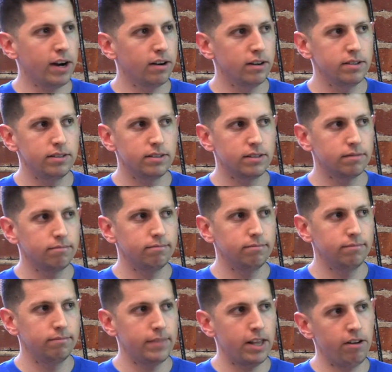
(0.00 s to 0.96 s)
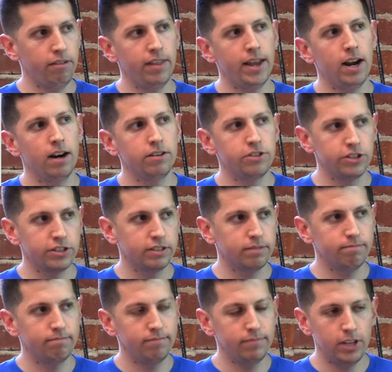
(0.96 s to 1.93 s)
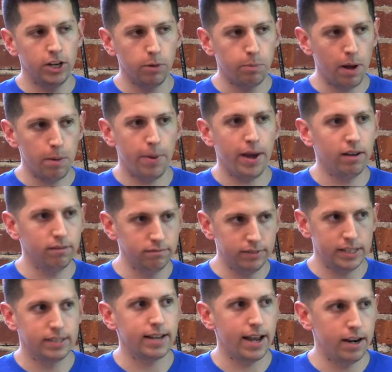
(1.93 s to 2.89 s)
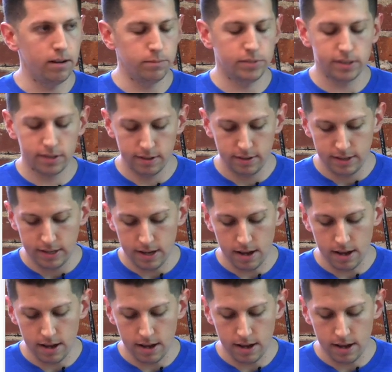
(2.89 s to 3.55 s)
records that are there, just pump out list items.